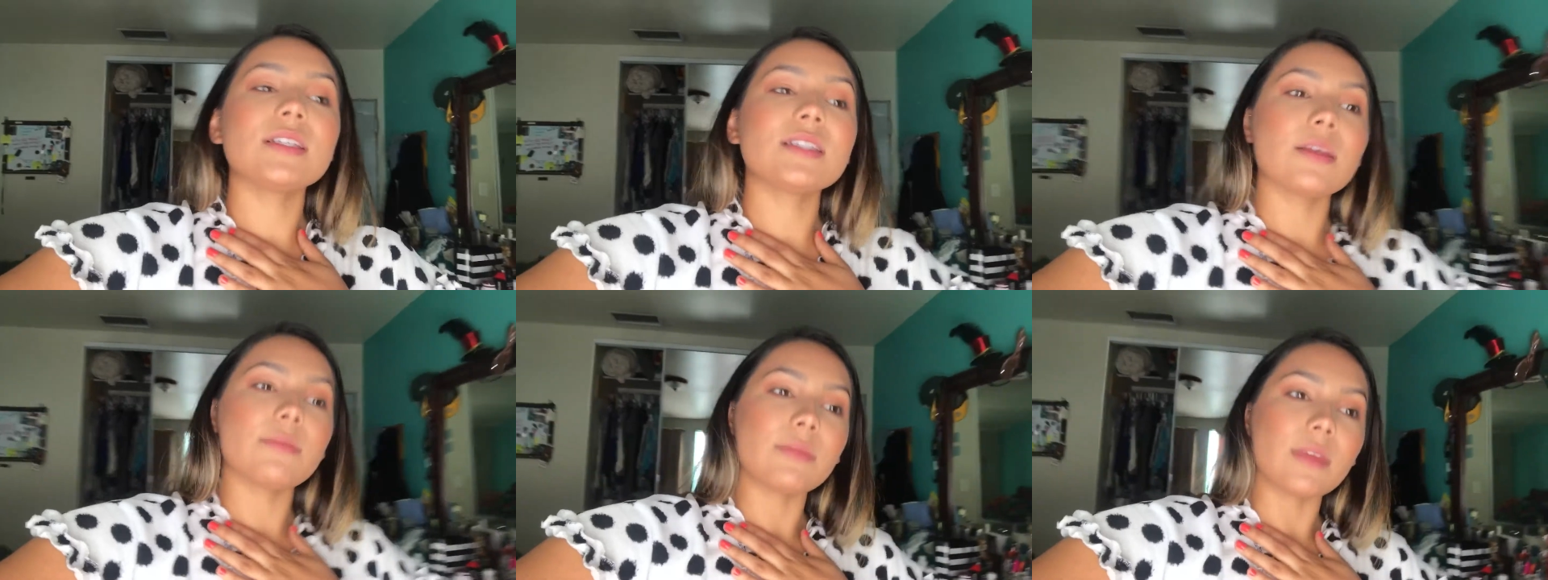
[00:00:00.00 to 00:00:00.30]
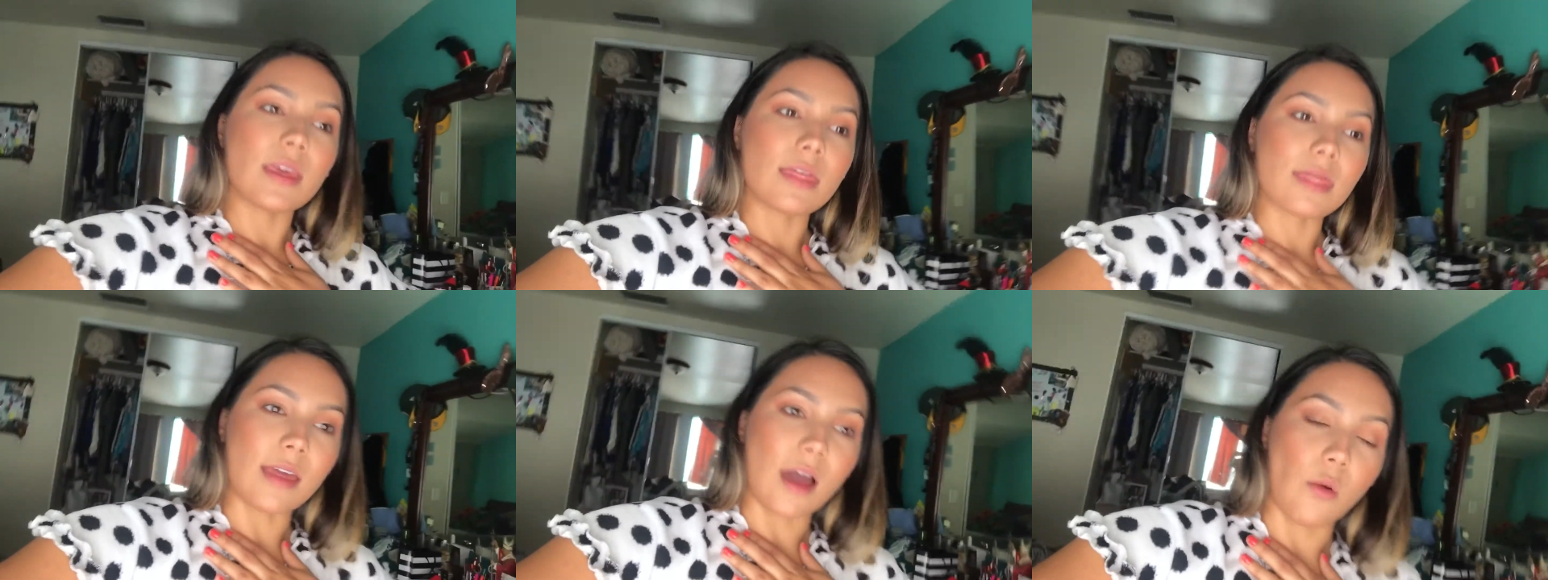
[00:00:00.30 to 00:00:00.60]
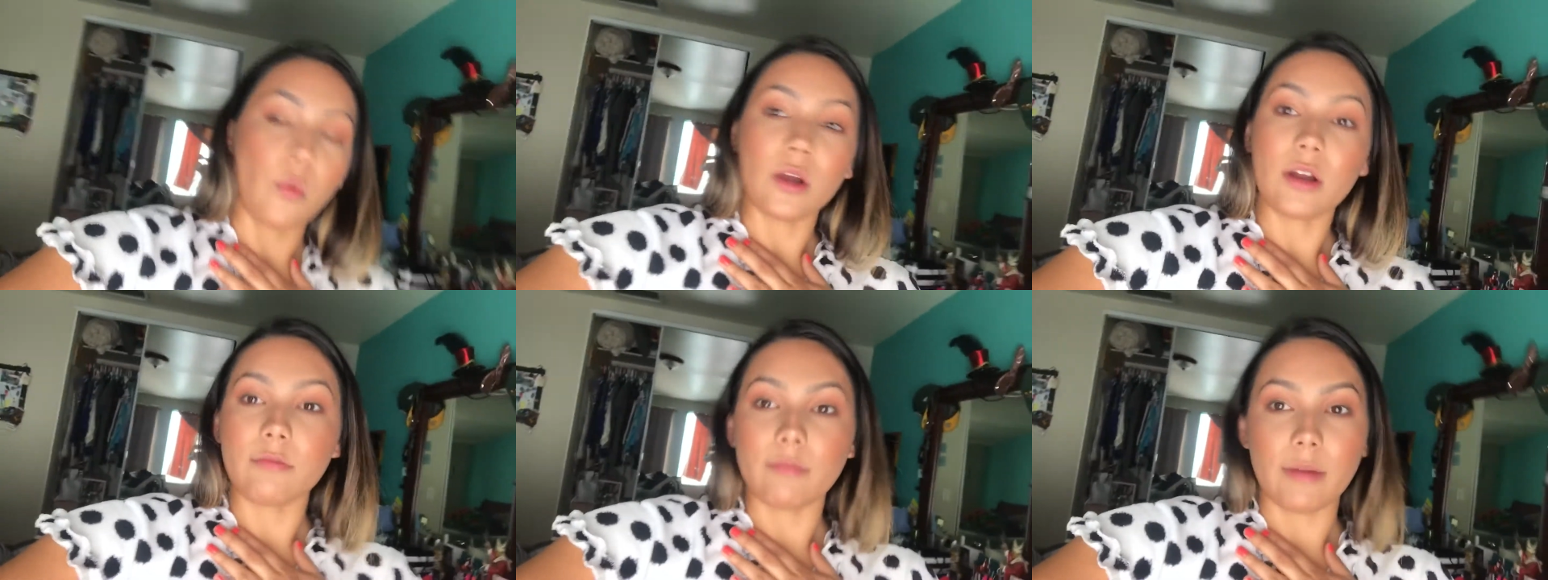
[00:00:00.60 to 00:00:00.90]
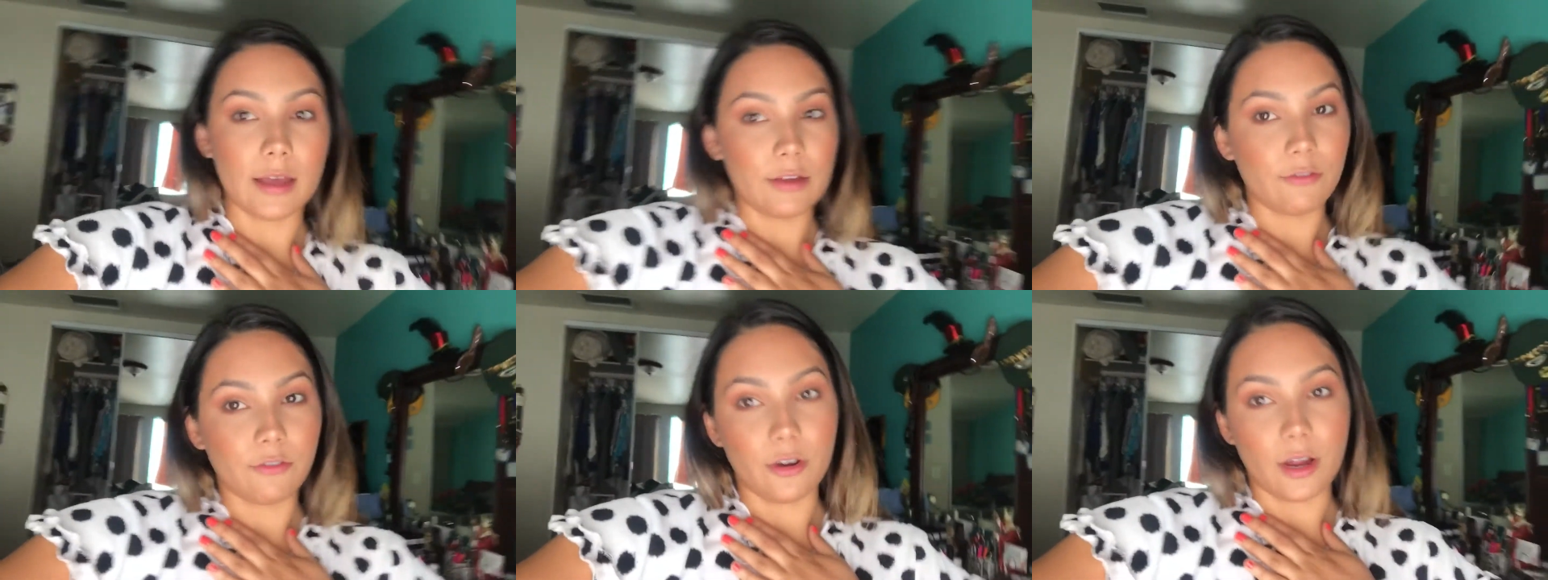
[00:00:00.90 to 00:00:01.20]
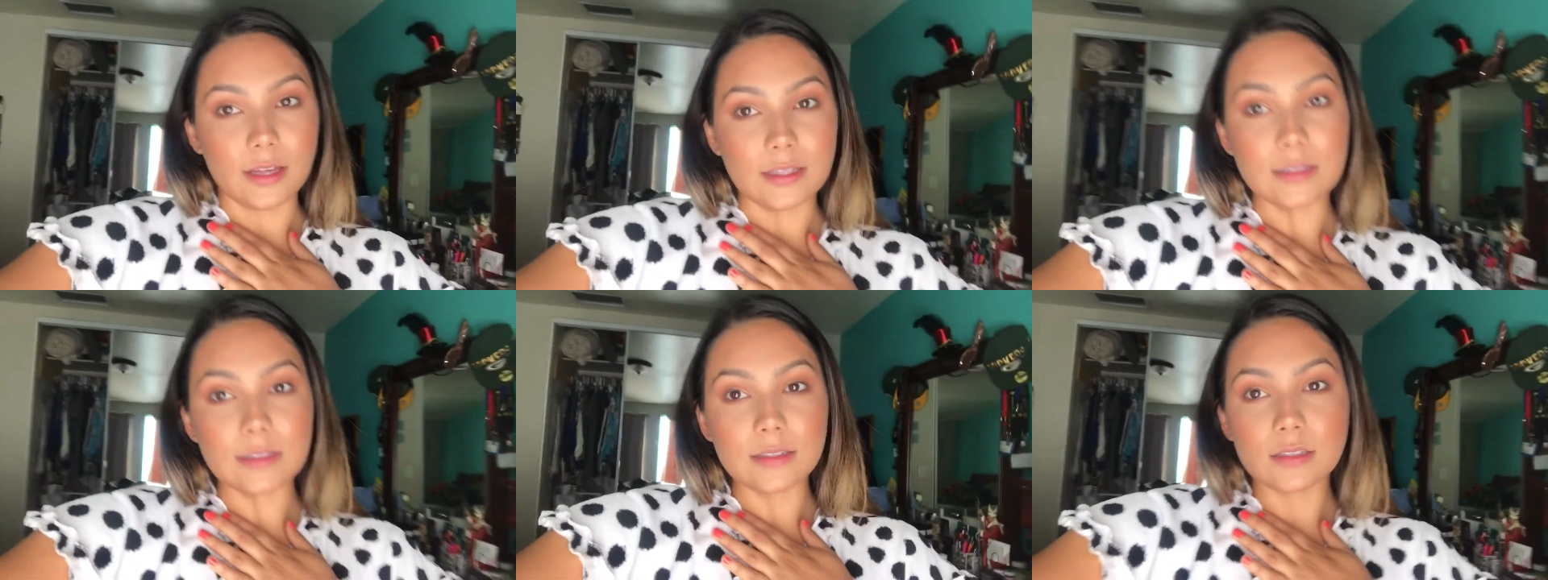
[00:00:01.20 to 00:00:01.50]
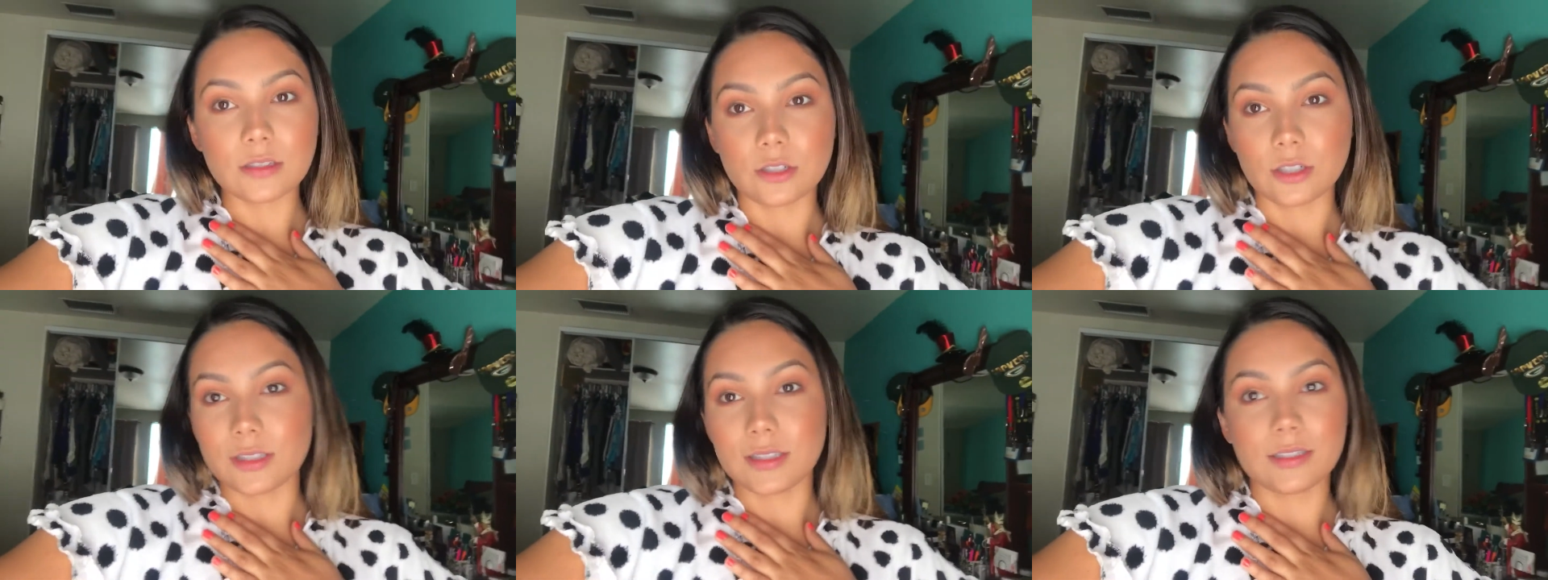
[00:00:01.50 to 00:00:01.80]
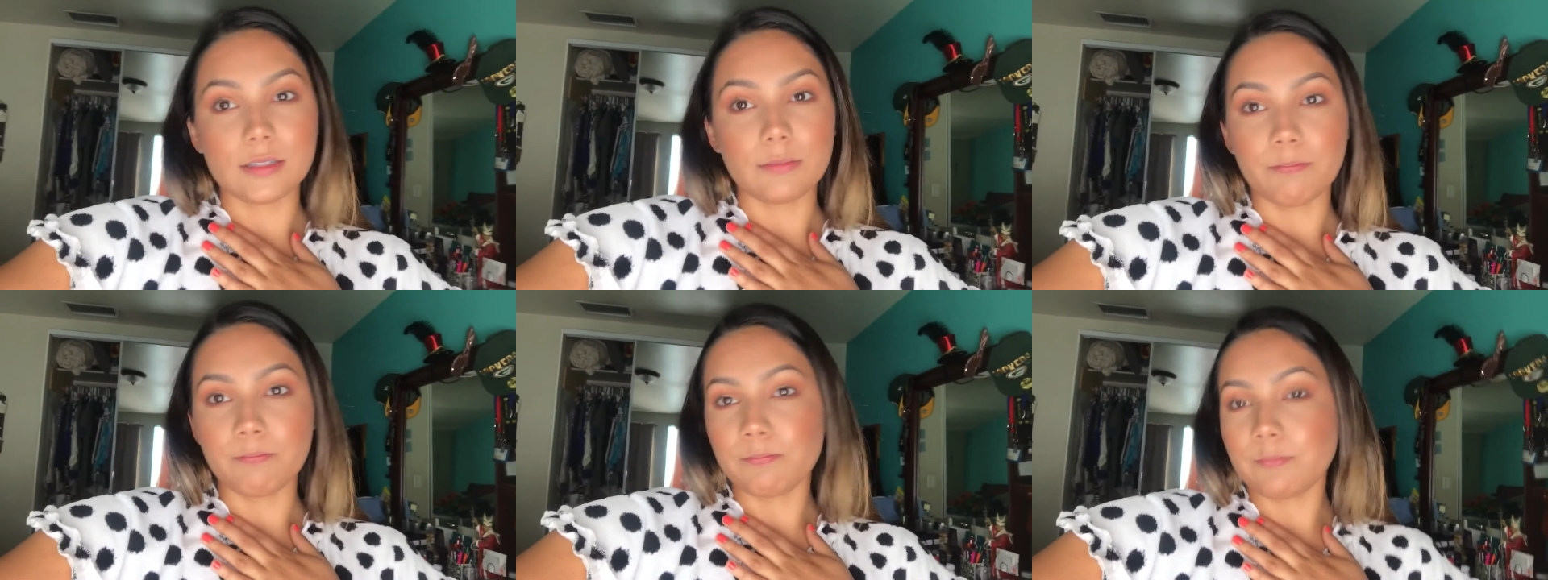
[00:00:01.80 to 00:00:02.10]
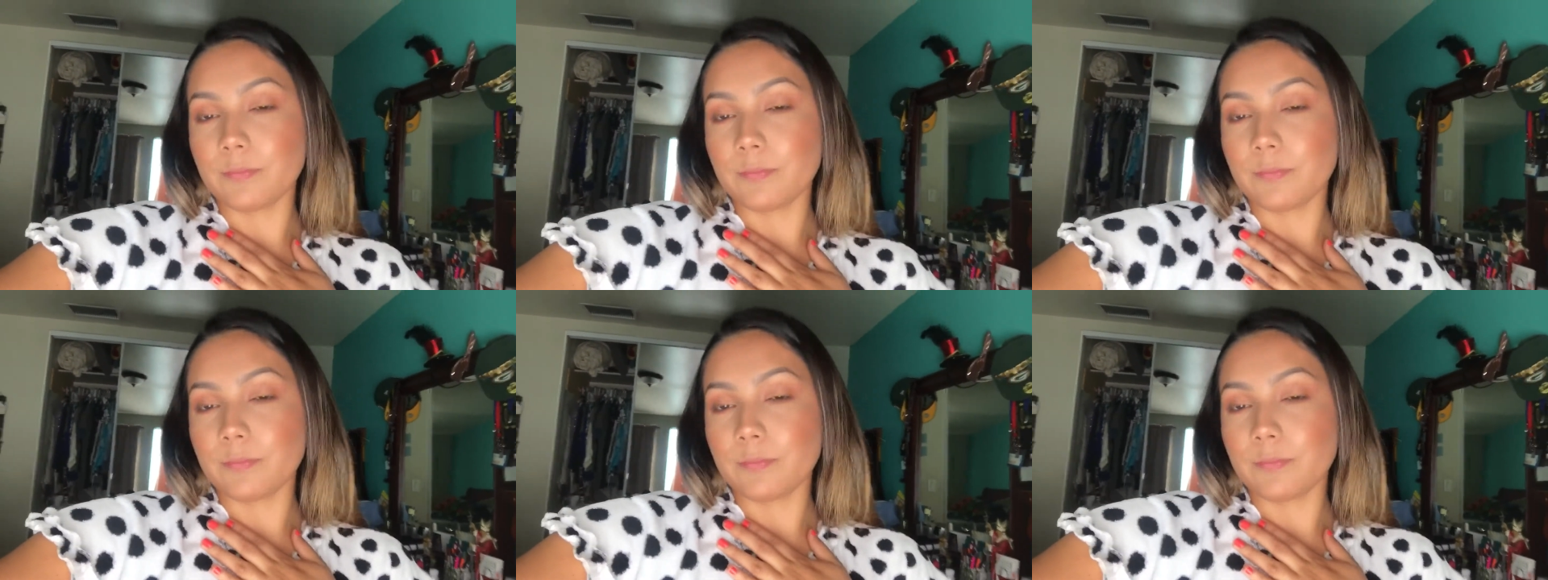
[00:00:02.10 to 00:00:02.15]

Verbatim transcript: something that one of my friends just